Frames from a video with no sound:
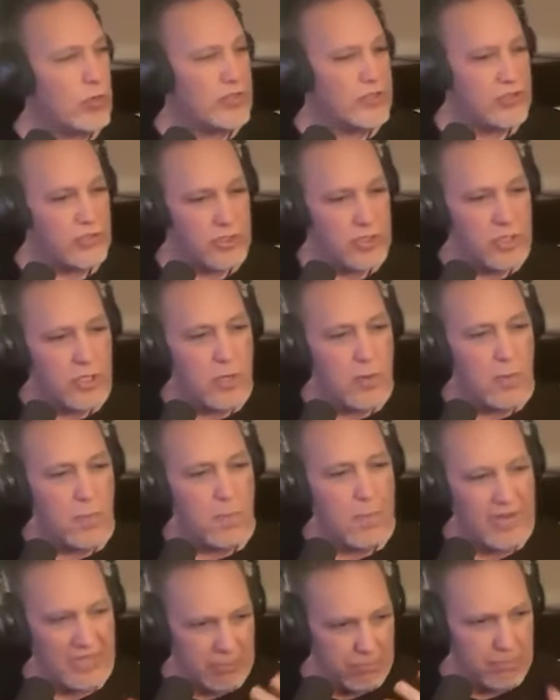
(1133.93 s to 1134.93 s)
what's
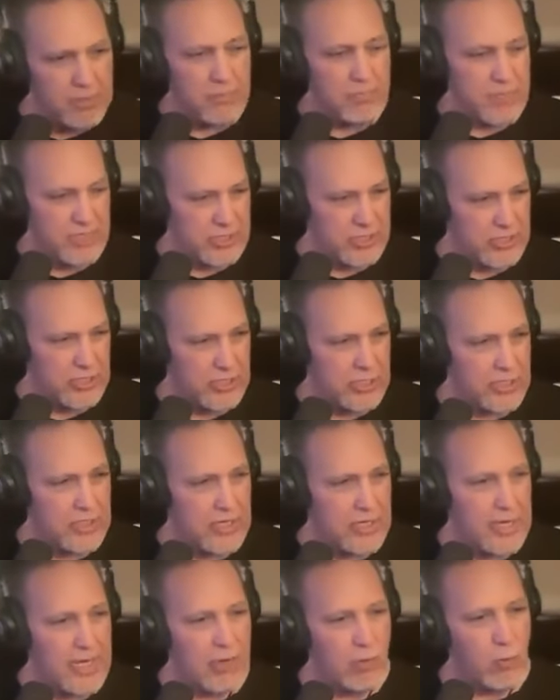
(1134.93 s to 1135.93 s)
might be
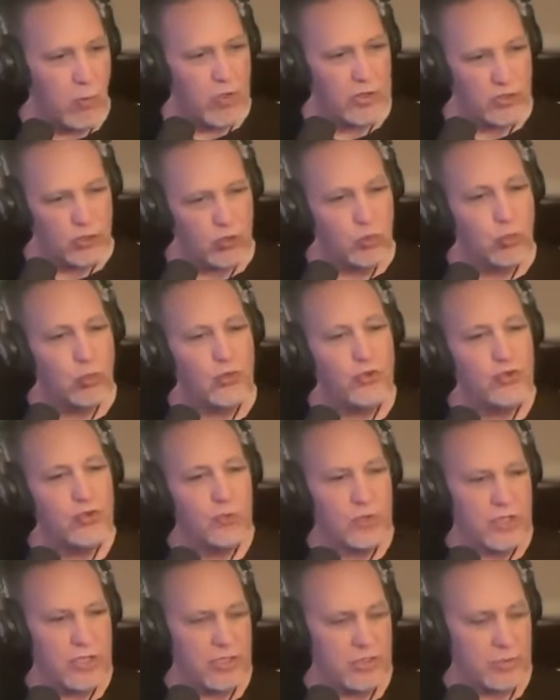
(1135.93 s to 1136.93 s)
missing and what tools
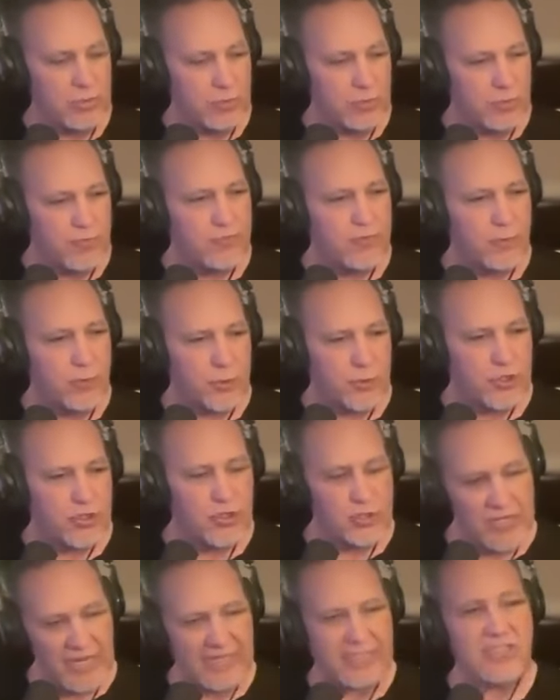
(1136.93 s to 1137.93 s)
you need to move forward
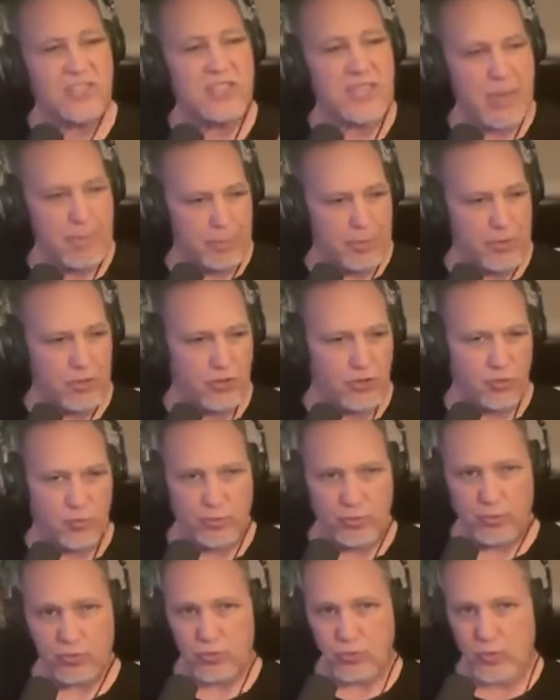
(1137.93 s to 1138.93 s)
in your next step in your
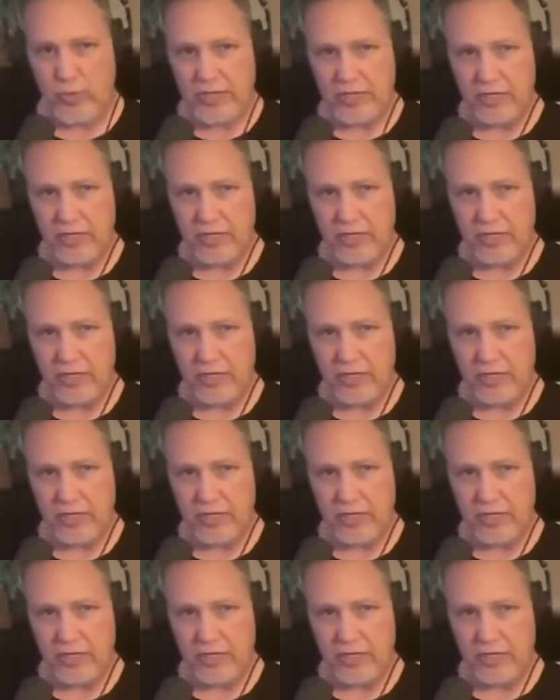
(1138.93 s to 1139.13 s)
spiritual